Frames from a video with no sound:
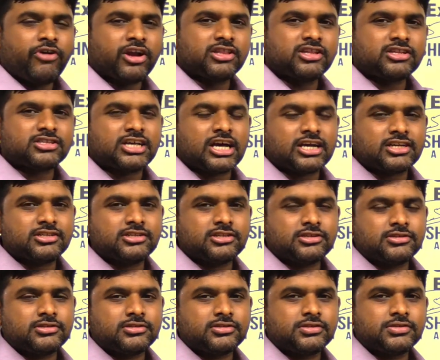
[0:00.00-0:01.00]
For the
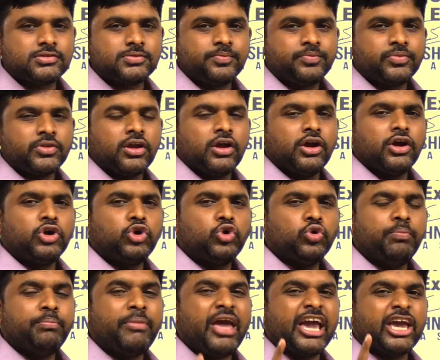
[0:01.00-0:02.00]
success.
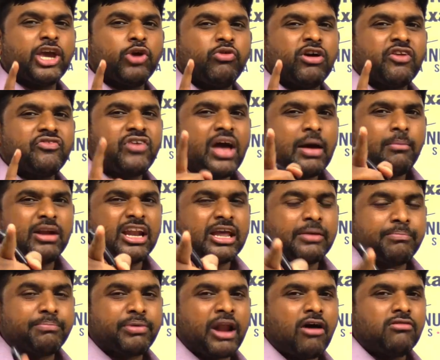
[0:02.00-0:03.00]
To make your
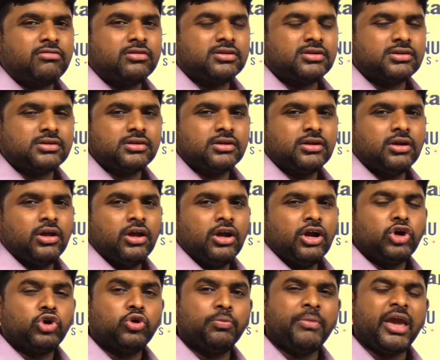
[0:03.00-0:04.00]
family proud.
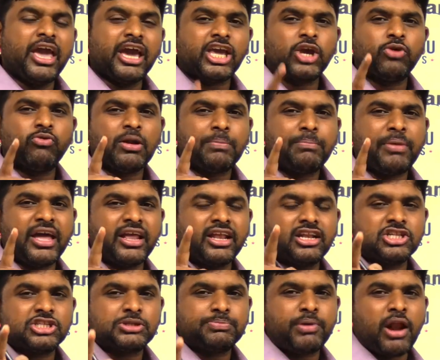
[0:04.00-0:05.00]
To make your
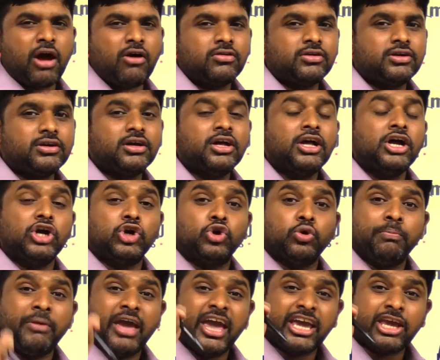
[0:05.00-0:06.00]
parents proud.
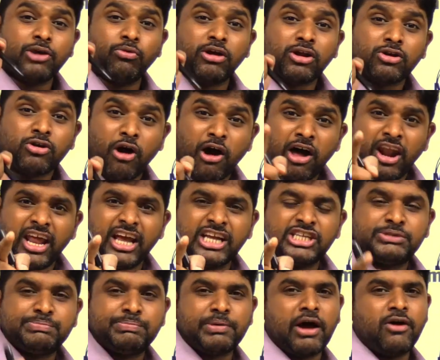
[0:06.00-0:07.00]
To make your
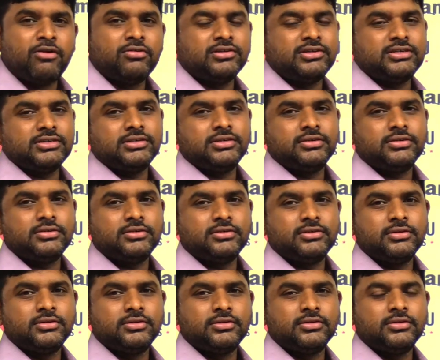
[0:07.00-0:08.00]
college proud.
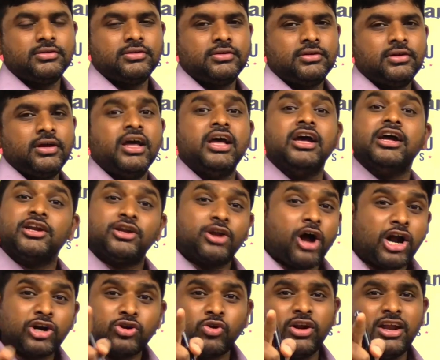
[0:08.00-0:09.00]

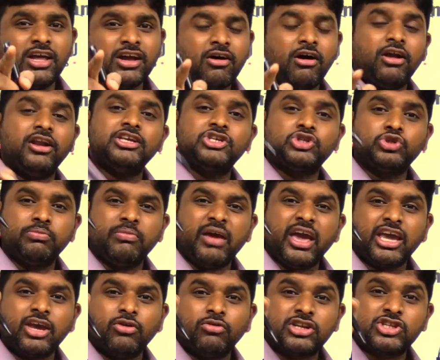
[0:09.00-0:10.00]
Not only college, to
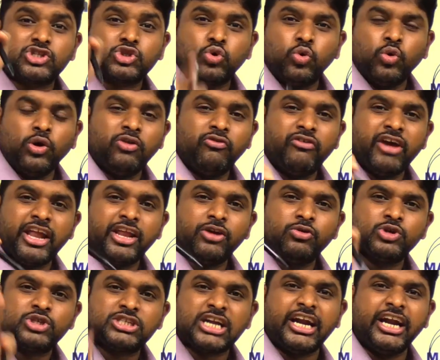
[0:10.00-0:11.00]
make your school where
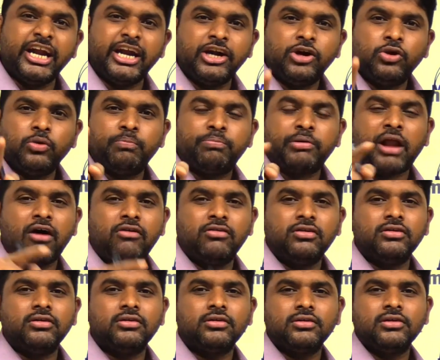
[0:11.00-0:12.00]
you studied to
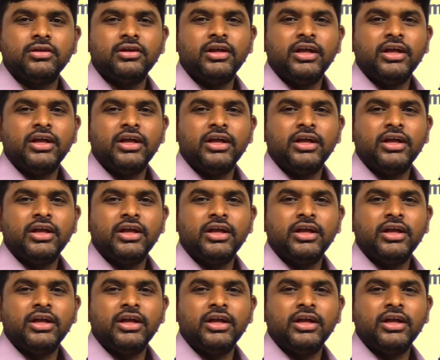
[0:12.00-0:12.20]
proud.